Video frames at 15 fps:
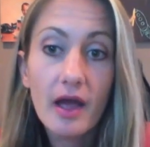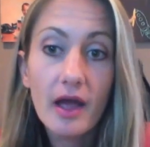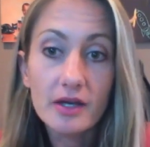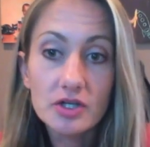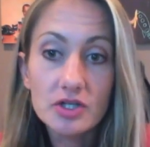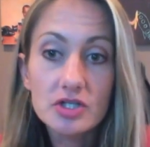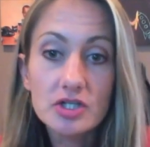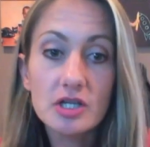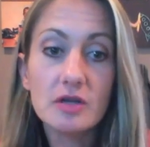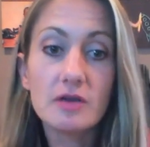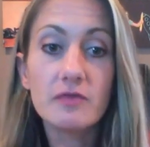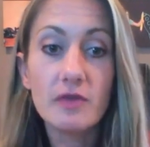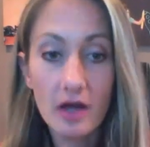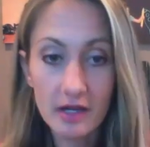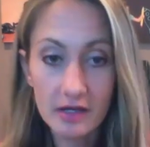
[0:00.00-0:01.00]
and she
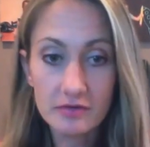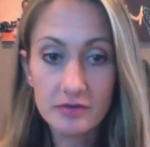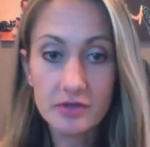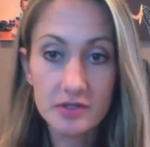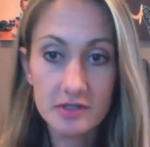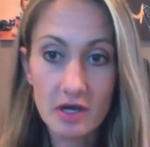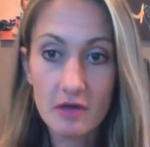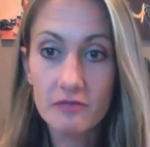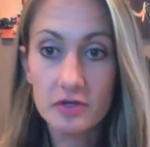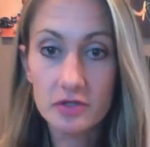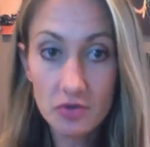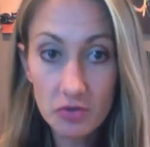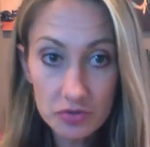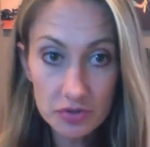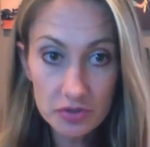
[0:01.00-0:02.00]
found herself in a
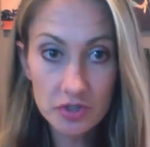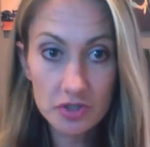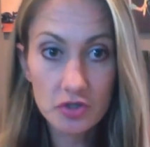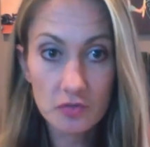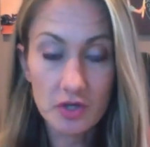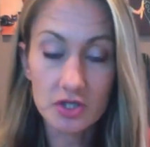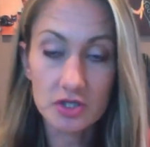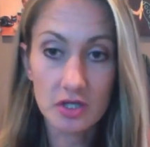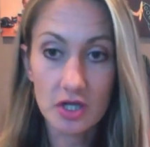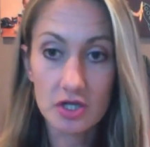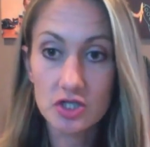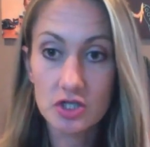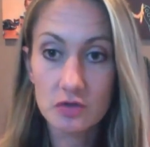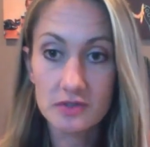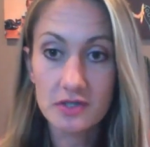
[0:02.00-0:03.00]
social situation that
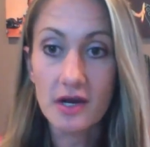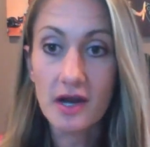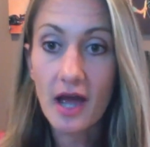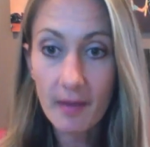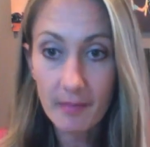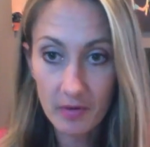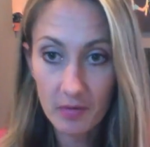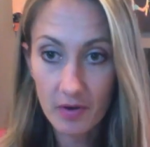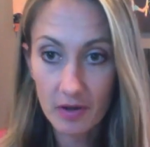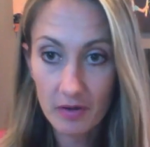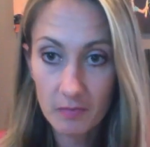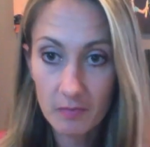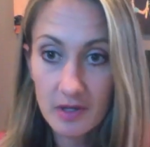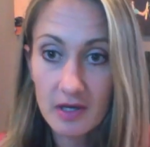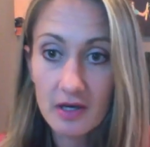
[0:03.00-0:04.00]
she was unhappy with
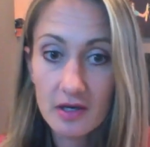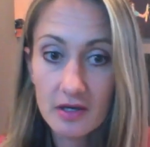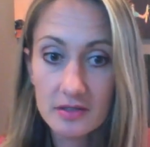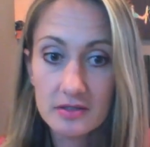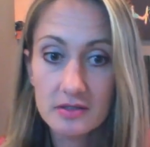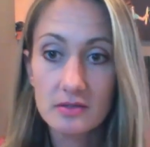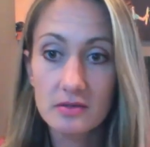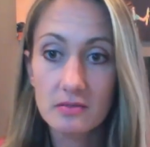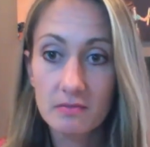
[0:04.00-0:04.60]
because,